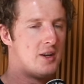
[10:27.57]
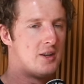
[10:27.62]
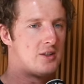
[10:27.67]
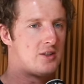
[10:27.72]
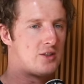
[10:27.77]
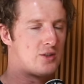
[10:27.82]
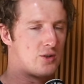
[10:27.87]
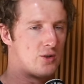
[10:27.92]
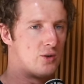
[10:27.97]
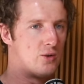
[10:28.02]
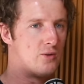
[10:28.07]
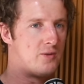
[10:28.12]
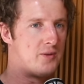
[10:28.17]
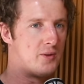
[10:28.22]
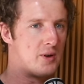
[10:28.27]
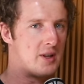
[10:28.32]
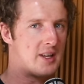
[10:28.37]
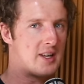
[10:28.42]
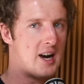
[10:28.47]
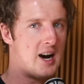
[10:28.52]
school
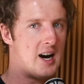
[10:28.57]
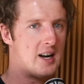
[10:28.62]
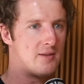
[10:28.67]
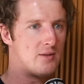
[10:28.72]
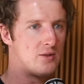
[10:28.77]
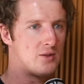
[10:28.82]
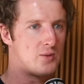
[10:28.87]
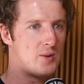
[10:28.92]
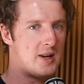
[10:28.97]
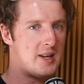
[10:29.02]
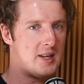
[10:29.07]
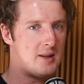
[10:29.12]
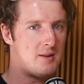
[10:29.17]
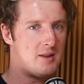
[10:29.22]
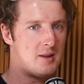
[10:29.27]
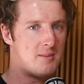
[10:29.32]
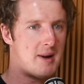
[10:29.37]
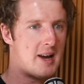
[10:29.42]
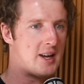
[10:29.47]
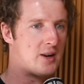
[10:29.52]
footy carnivals where
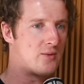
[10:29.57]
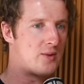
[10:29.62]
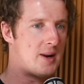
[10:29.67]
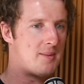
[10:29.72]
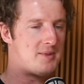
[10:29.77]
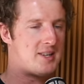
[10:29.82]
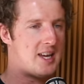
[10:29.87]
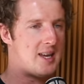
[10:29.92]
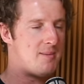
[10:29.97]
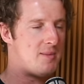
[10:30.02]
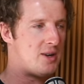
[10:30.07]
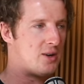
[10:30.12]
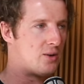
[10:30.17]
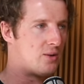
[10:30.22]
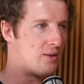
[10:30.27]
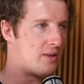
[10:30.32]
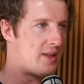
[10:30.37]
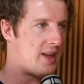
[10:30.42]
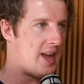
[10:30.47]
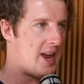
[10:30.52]
you'd make a rep team here
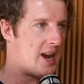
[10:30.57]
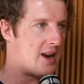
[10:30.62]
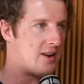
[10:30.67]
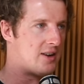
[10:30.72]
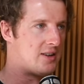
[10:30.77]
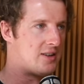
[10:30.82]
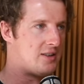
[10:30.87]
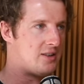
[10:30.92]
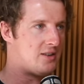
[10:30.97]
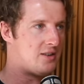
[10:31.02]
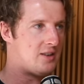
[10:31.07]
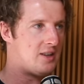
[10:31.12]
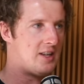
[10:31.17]
or there and